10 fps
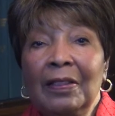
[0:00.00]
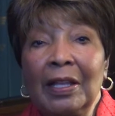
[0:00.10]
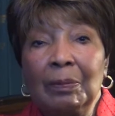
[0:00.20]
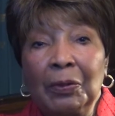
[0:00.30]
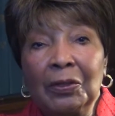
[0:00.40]

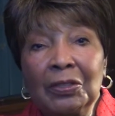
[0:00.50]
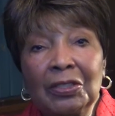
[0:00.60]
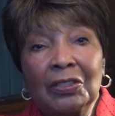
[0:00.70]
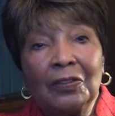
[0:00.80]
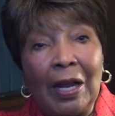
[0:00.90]
that
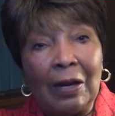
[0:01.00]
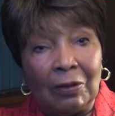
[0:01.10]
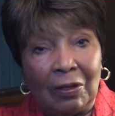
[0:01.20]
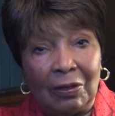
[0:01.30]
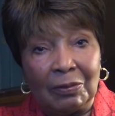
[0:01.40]
purchase
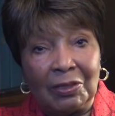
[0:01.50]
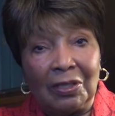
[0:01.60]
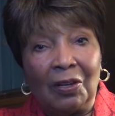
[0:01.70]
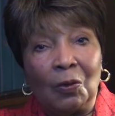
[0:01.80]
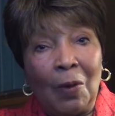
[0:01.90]
firearms
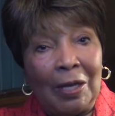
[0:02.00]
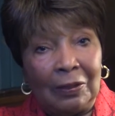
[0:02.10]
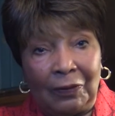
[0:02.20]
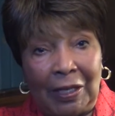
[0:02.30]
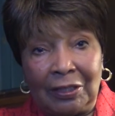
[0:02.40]
are
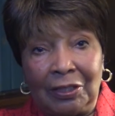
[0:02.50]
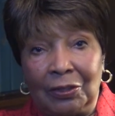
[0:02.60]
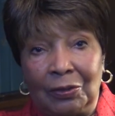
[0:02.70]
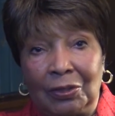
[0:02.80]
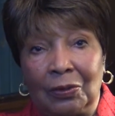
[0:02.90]
qualified to
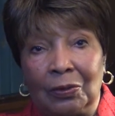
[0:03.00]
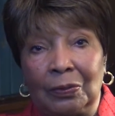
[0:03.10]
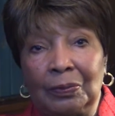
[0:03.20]
do so.